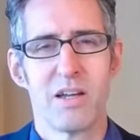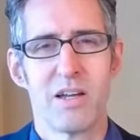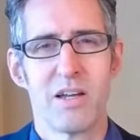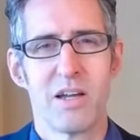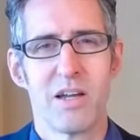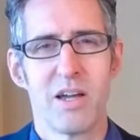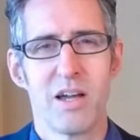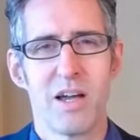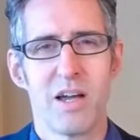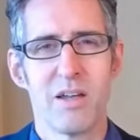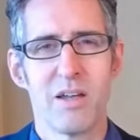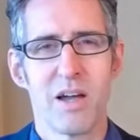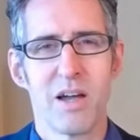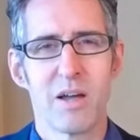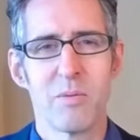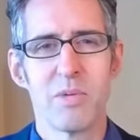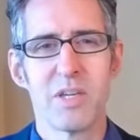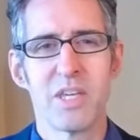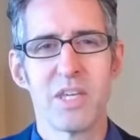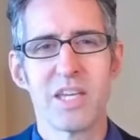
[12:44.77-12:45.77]
I, I
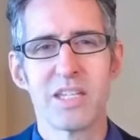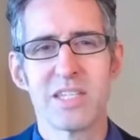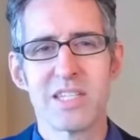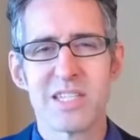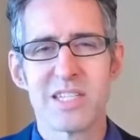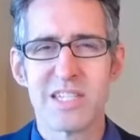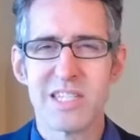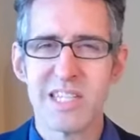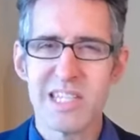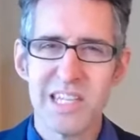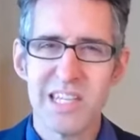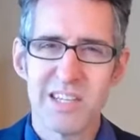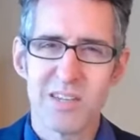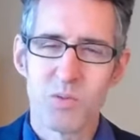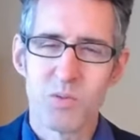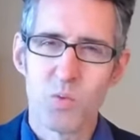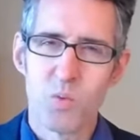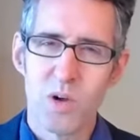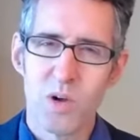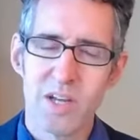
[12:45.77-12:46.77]
begin to see
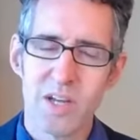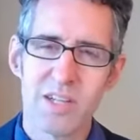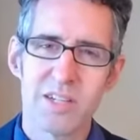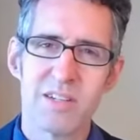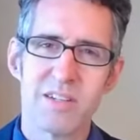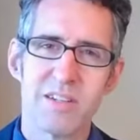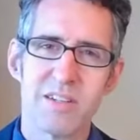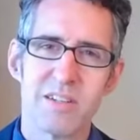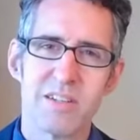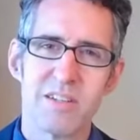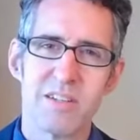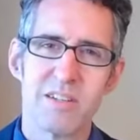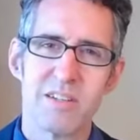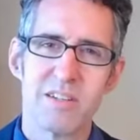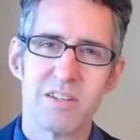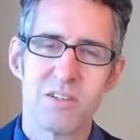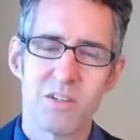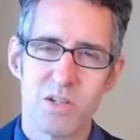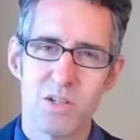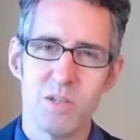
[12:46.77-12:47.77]
what
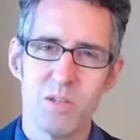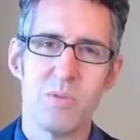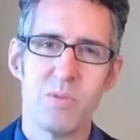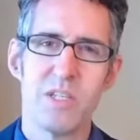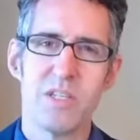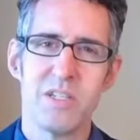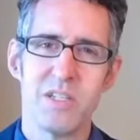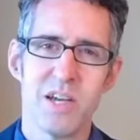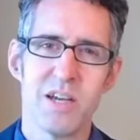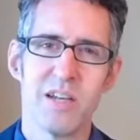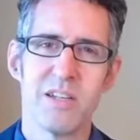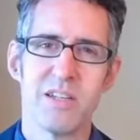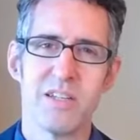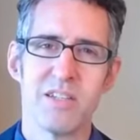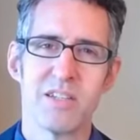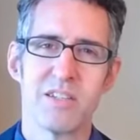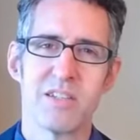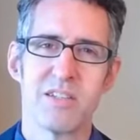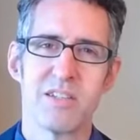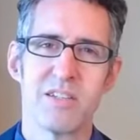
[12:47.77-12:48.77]
could be done
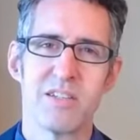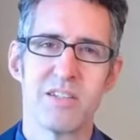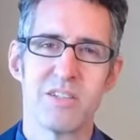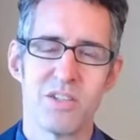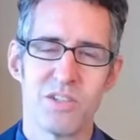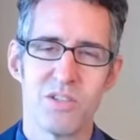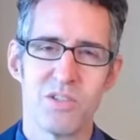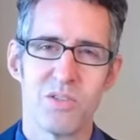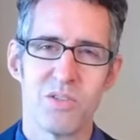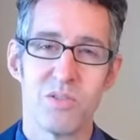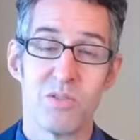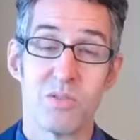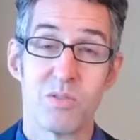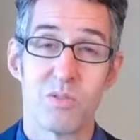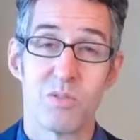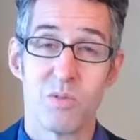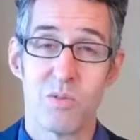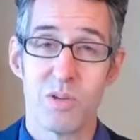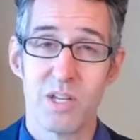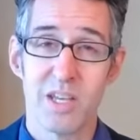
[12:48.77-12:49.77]
to
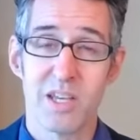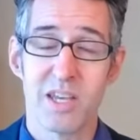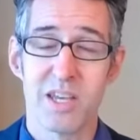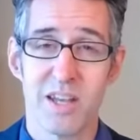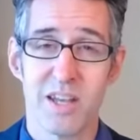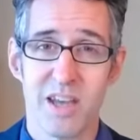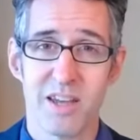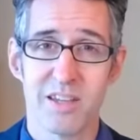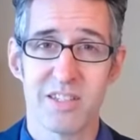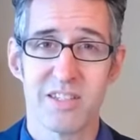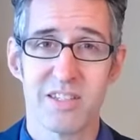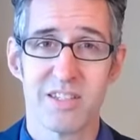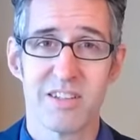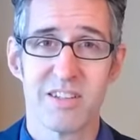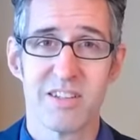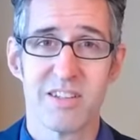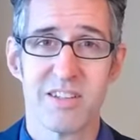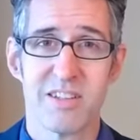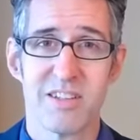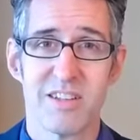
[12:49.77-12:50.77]
reconnect.
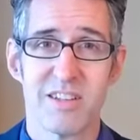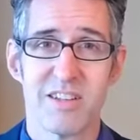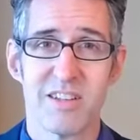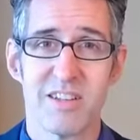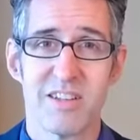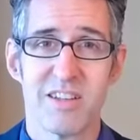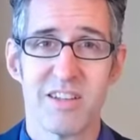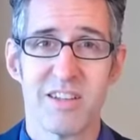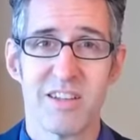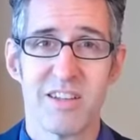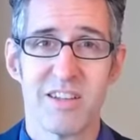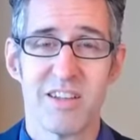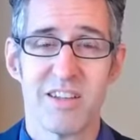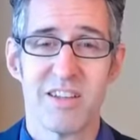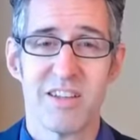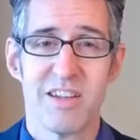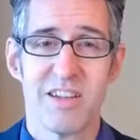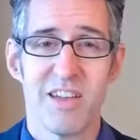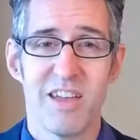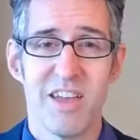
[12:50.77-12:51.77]

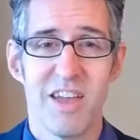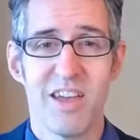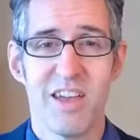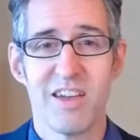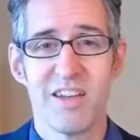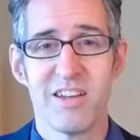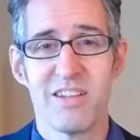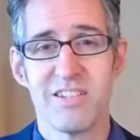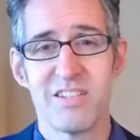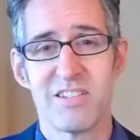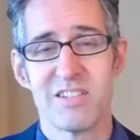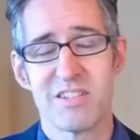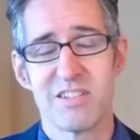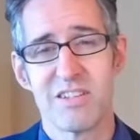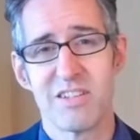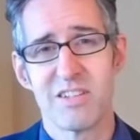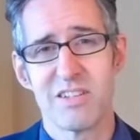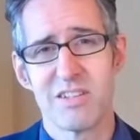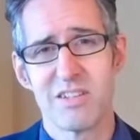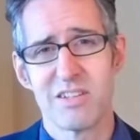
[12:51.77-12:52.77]
And,
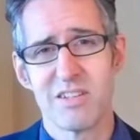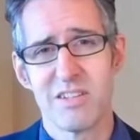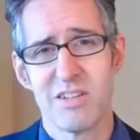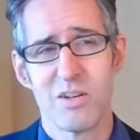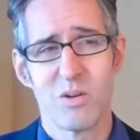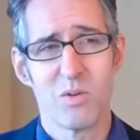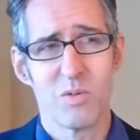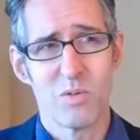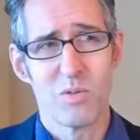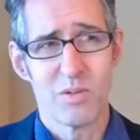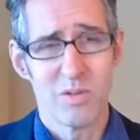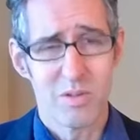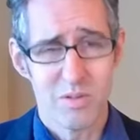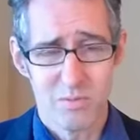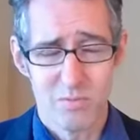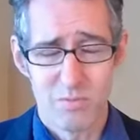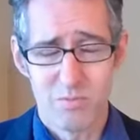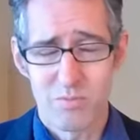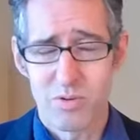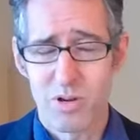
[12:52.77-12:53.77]
you know,
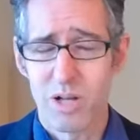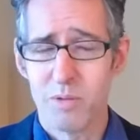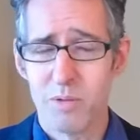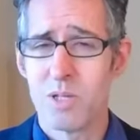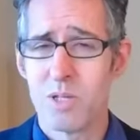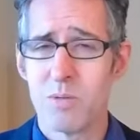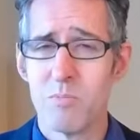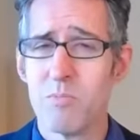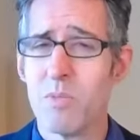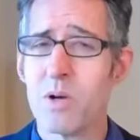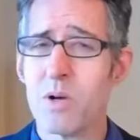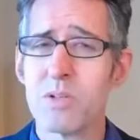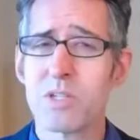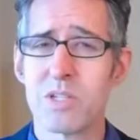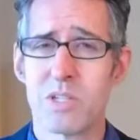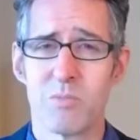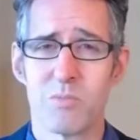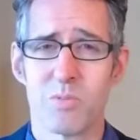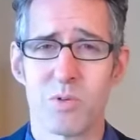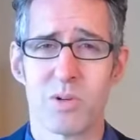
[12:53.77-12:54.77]
probably most
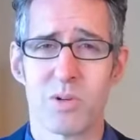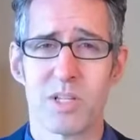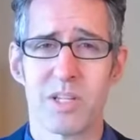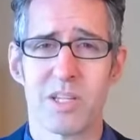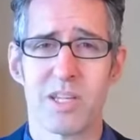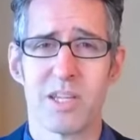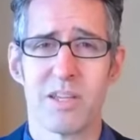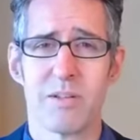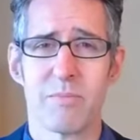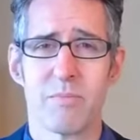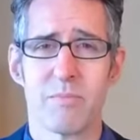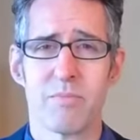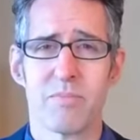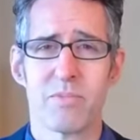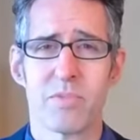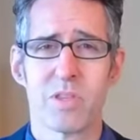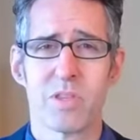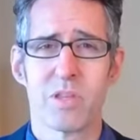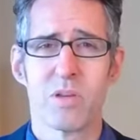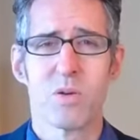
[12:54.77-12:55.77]
importantly,
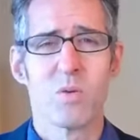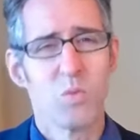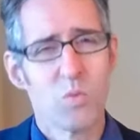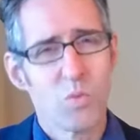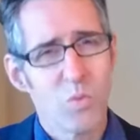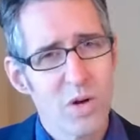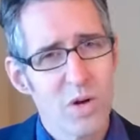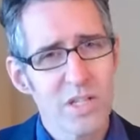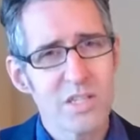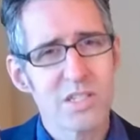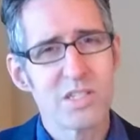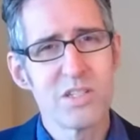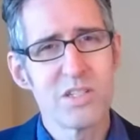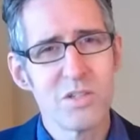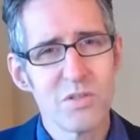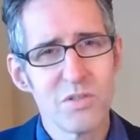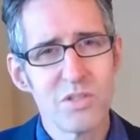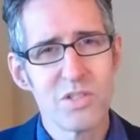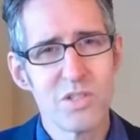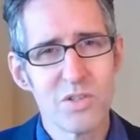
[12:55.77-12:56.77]
what do you
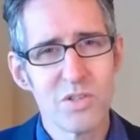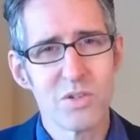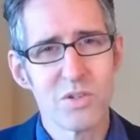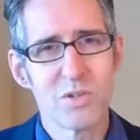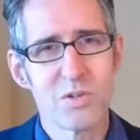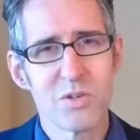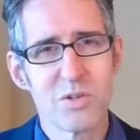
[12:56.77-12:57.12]
do